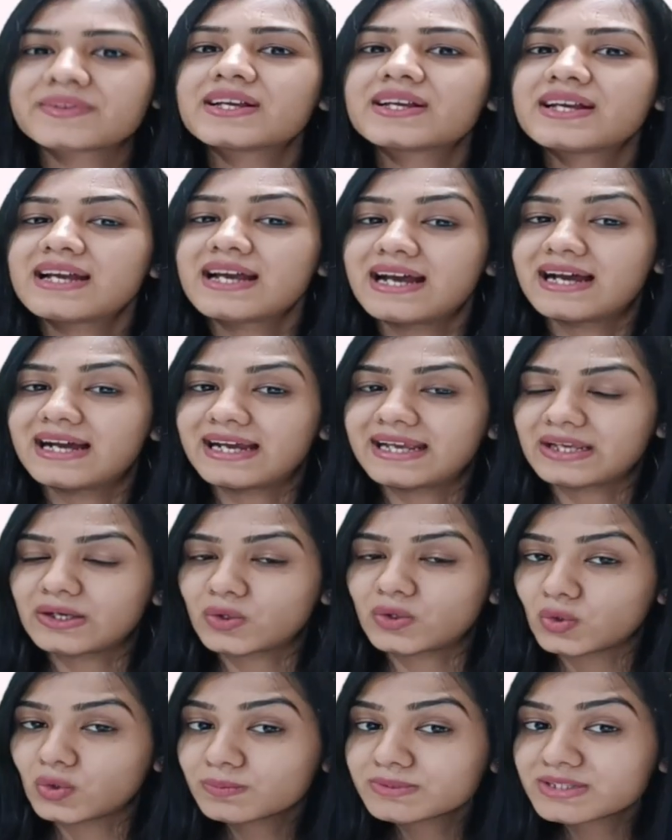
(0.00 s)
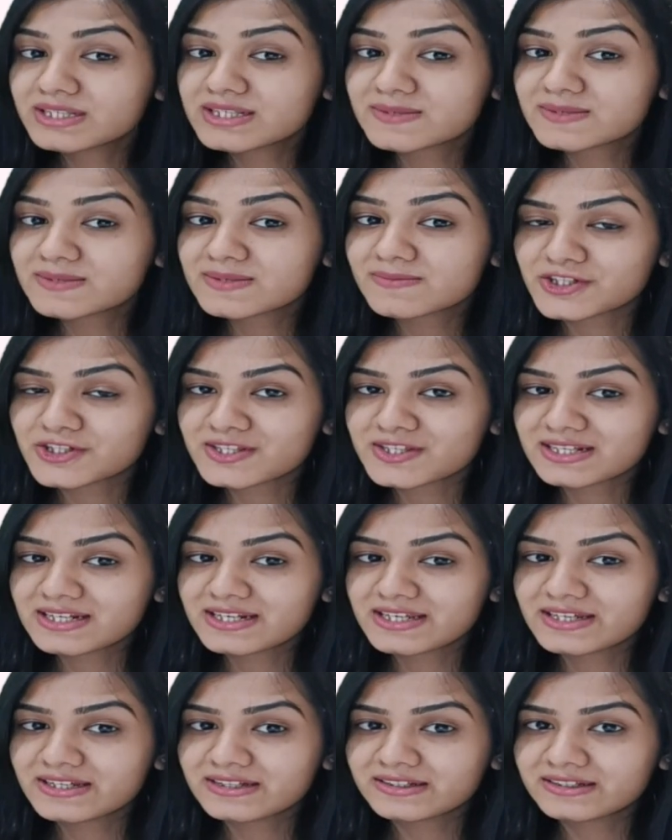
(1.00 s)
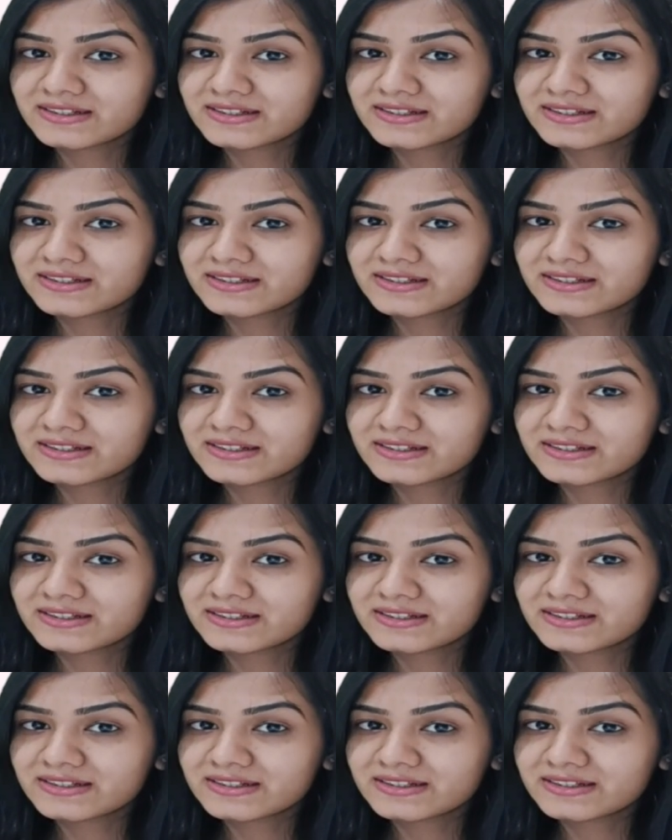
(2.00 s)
I hope this much is clear.